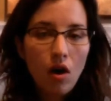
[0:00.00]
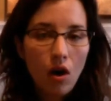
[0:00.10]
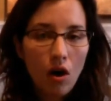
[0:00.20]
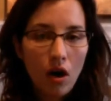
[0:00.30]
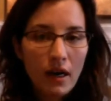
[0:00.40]

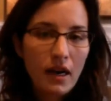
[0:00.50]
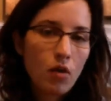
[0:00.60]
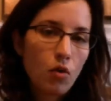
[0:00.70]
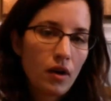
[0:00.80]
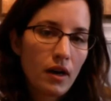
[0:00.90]
on a
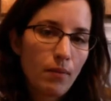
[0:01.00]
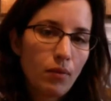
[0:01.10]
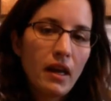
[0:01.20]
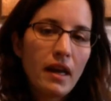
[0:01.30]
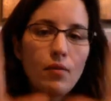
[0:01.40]
coordinate
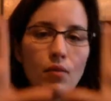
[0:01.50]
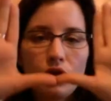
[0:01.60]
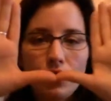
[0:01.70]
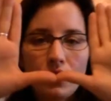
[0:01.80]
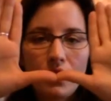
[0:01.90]
plane,
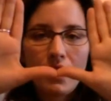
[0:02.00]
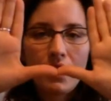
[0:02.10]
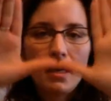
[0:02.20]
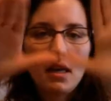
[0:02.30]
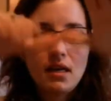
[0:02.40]
which looks like
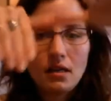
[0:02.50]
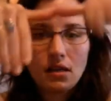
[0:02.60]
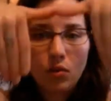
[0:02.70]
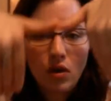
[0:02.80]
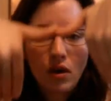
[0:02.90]
this
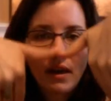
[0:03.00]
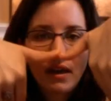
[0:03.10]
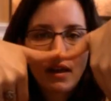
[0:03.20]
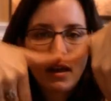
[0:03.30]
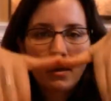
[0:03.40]
or
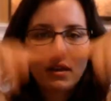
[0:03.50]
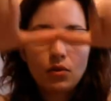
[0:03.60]
like this.